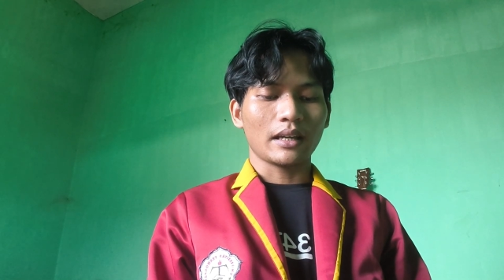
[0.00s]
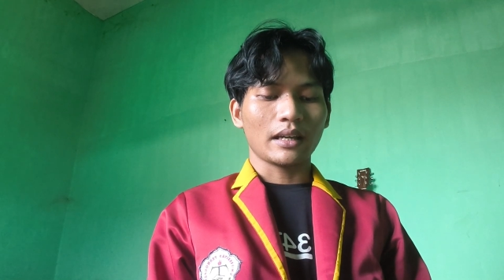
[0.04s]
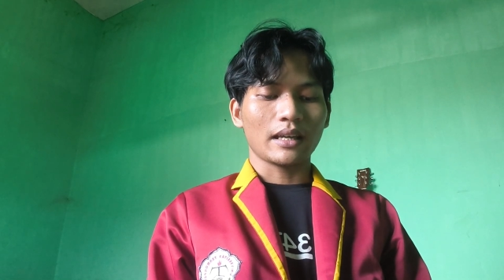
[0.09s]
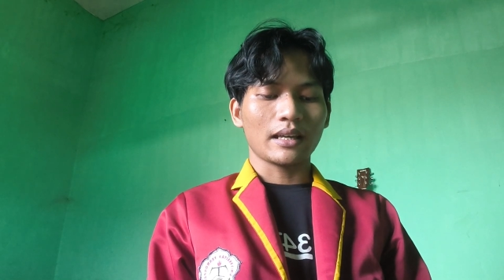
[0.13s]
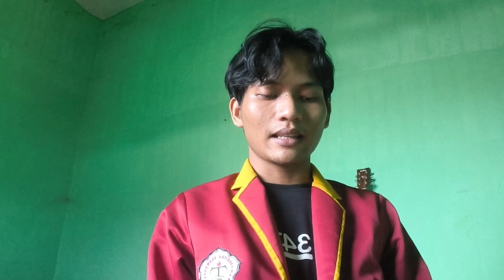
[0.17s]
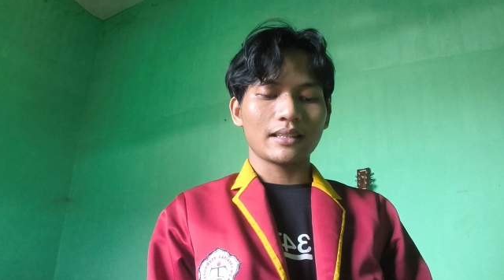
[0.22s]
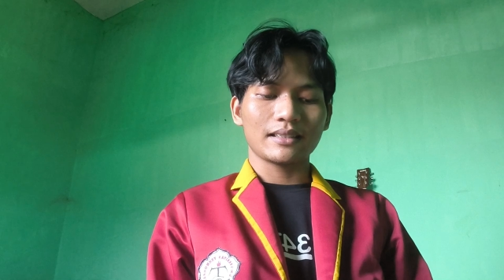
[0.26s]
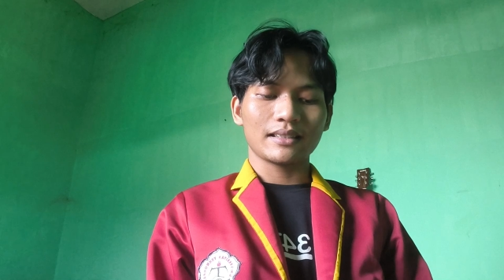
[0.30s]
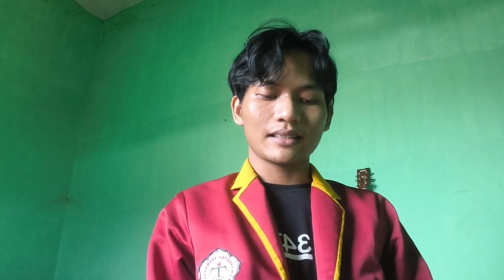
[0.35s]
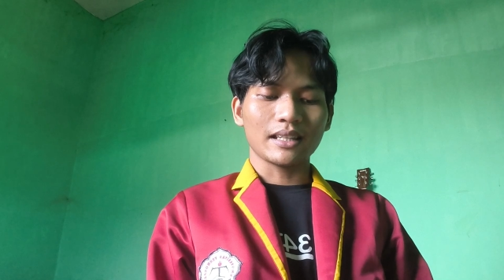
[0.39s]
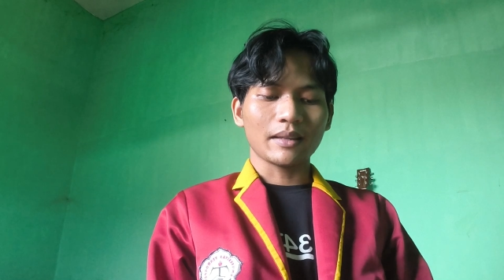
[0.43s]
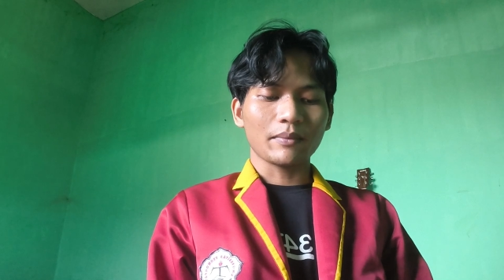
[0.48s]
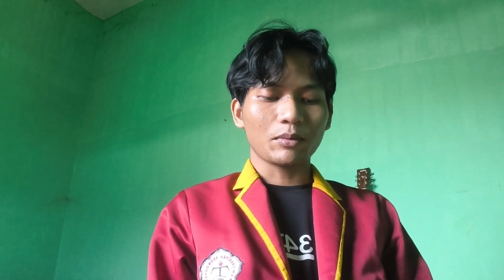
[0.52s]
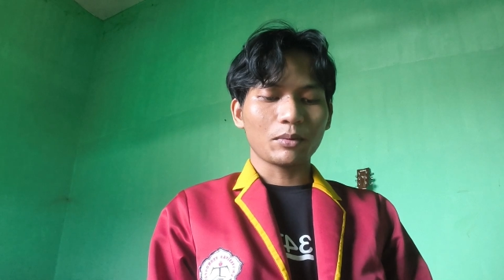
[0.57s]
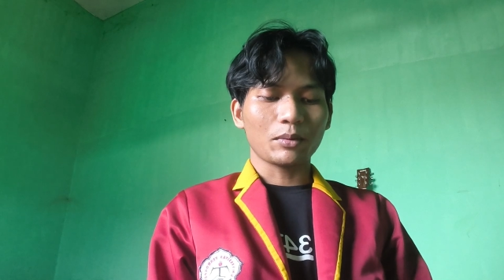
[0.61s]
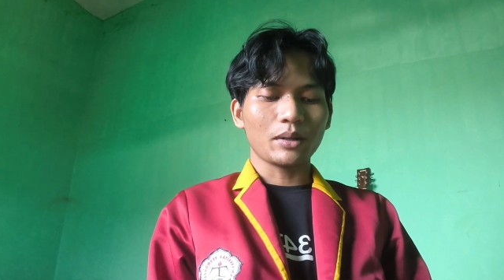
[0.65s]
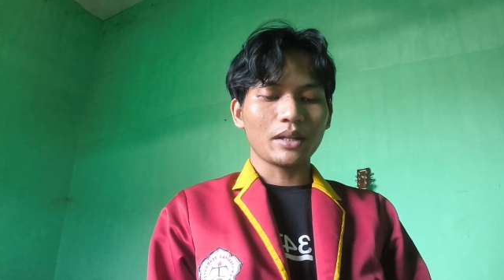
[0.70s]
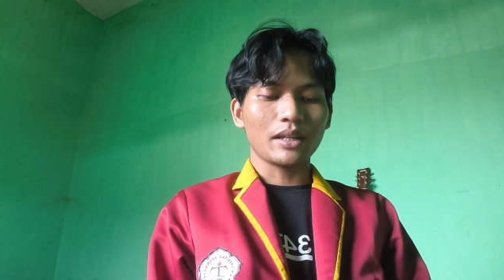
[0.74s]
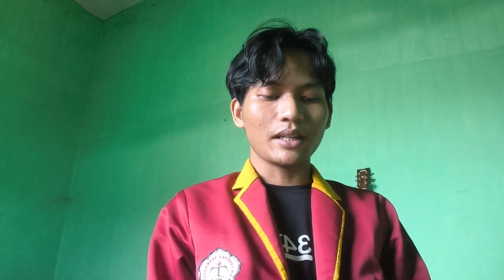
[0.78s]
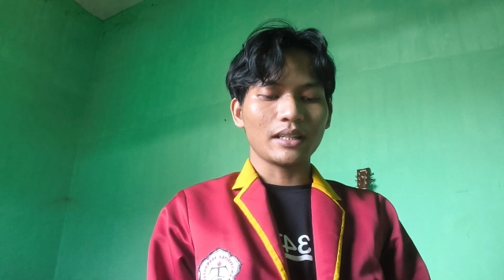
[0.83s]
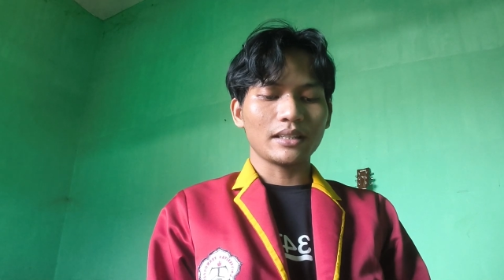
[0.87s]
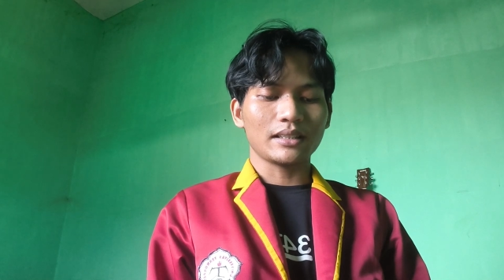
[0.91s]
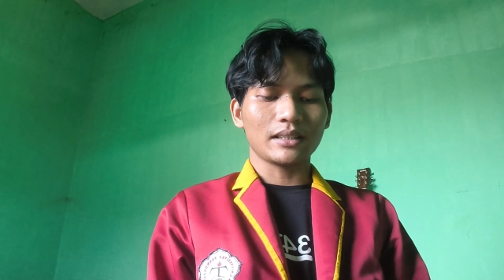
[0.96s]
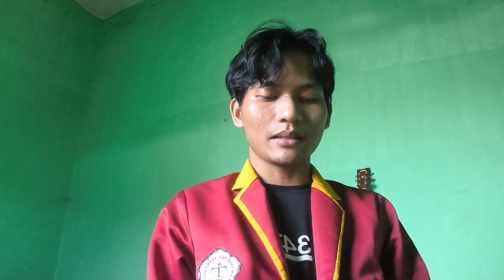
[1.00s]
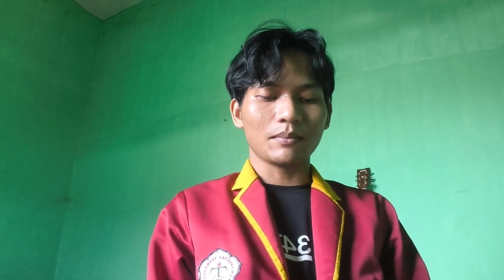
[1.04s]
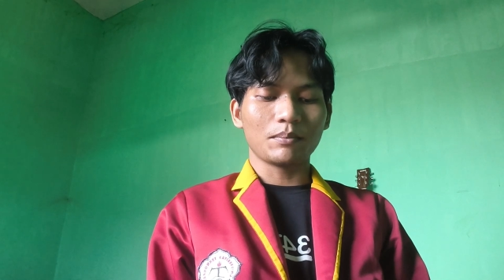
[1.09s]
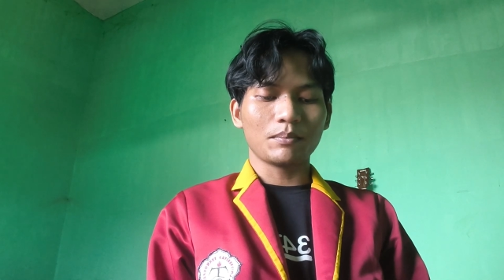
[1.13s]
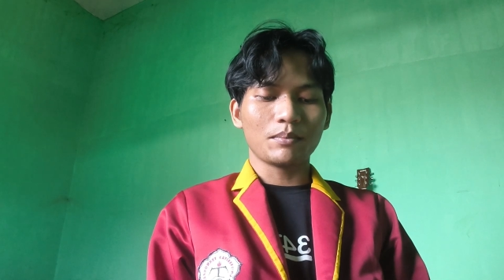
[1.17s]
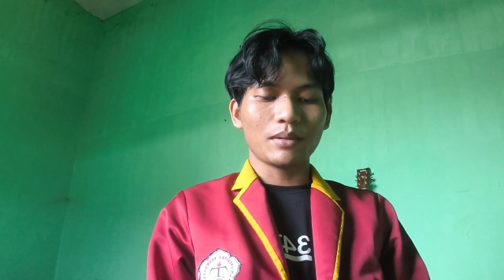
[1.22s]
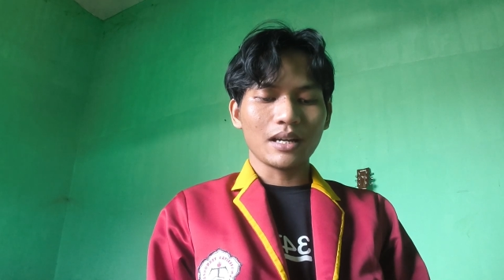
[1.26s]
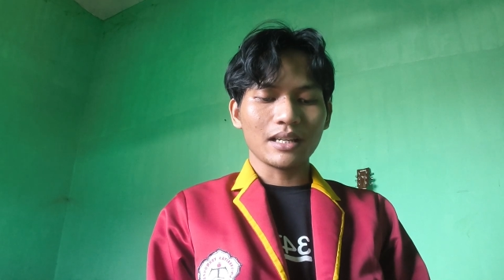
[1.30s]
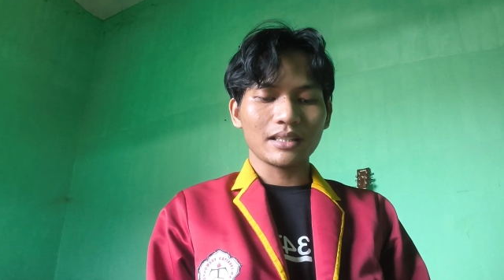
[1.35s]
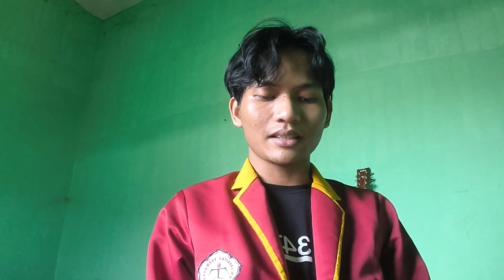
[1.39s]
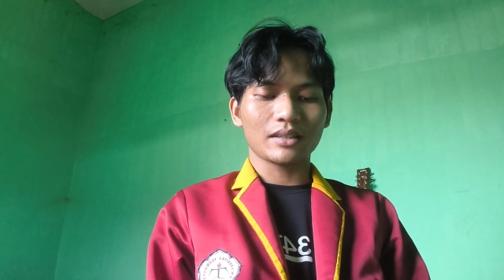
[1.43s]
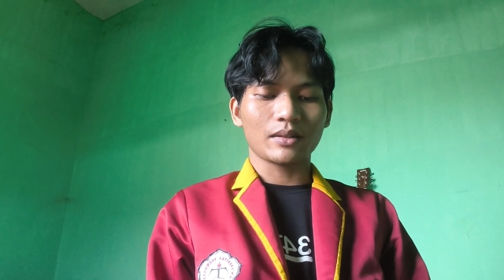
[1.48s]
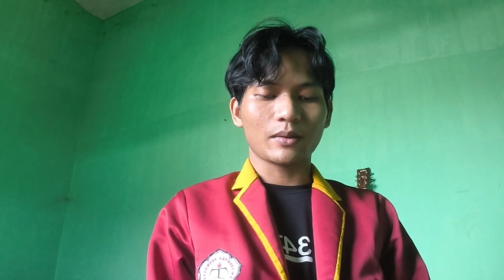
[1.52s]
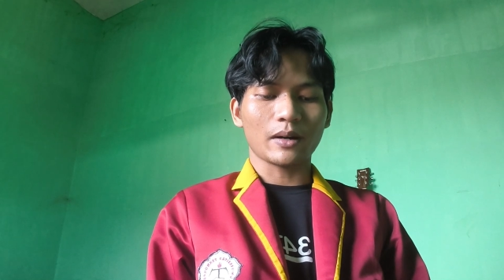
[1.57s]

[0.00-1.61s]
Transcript: And step 3 is the bus